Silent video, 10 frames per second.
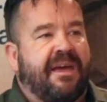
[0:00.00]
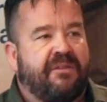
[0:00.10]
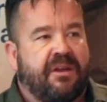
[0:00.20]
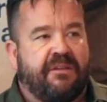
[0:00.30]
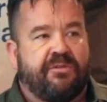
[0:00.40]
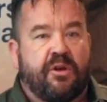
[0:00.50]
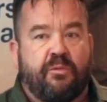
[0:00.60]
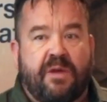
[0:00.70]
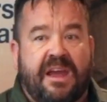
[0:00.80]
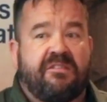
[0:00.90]
evidence that a
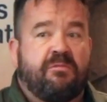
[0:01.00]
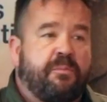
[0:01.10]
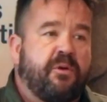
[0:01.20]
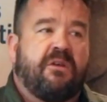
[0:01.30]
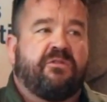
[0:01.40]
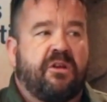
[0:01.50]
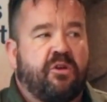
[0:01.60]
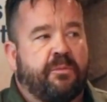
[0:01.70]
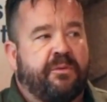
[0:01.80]
reasonable person in your